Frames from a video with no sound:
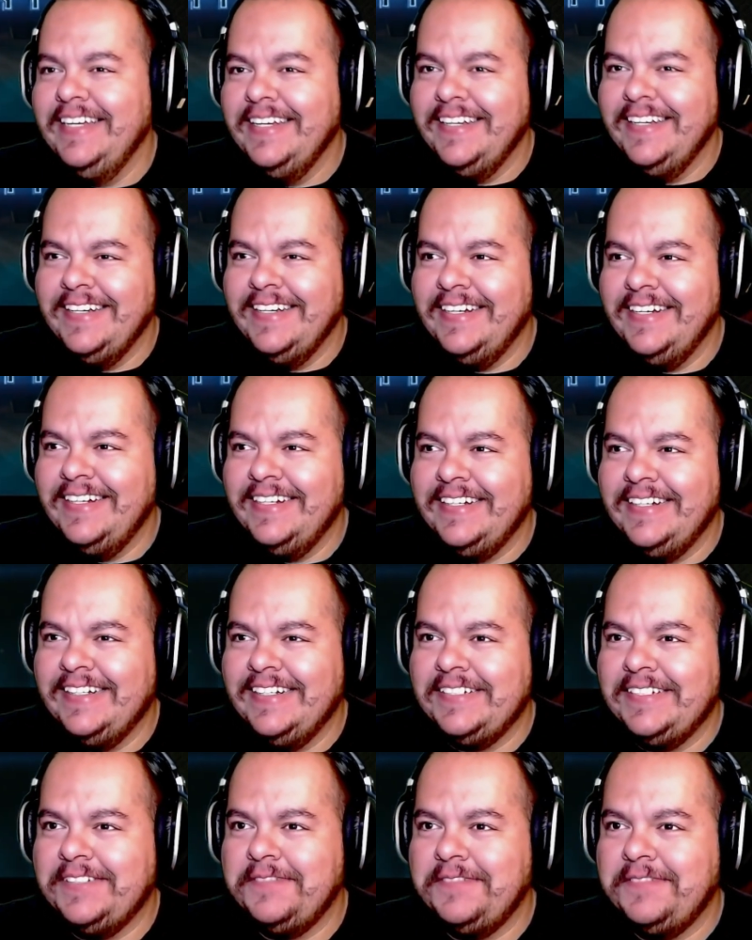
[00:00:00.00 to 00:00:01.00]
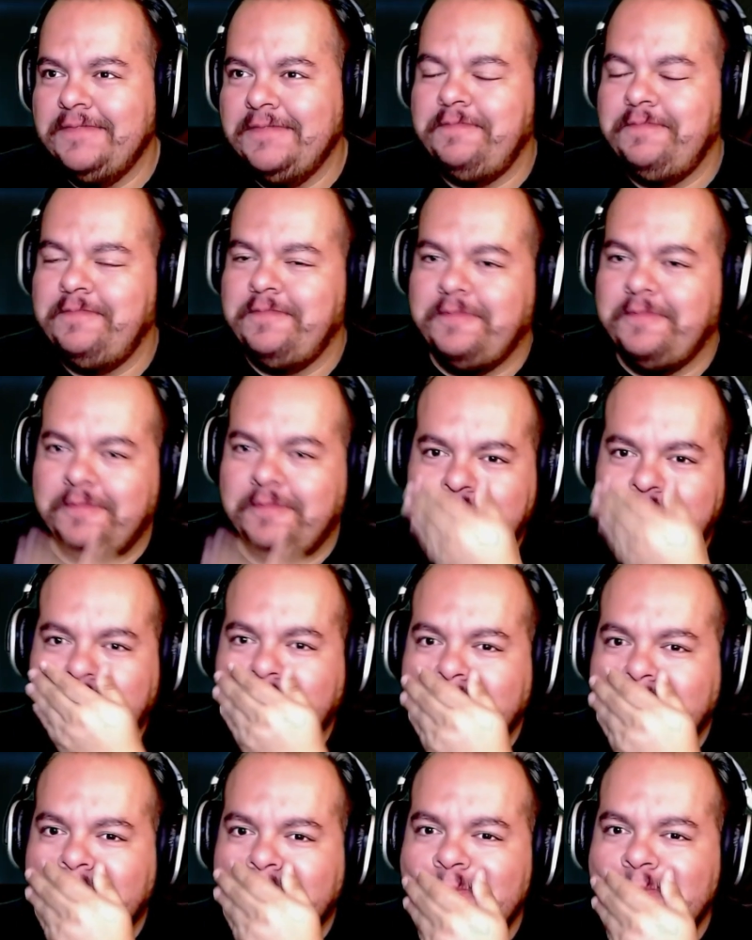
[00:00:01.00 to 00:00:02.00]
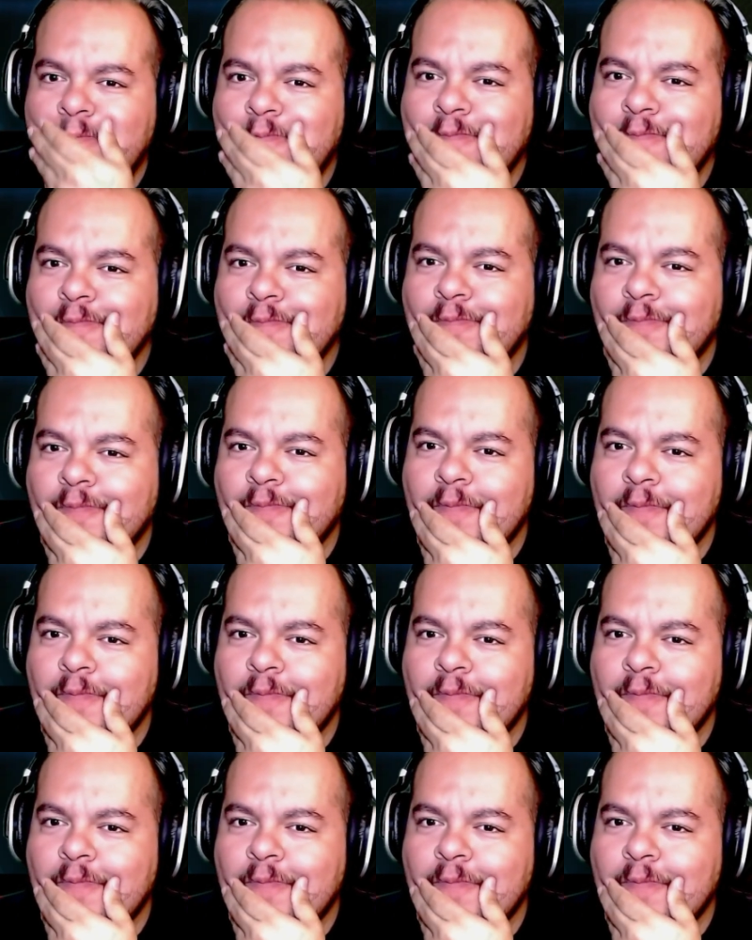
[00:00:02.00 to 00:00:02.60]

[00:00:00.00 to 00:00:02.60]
Nobody speaks.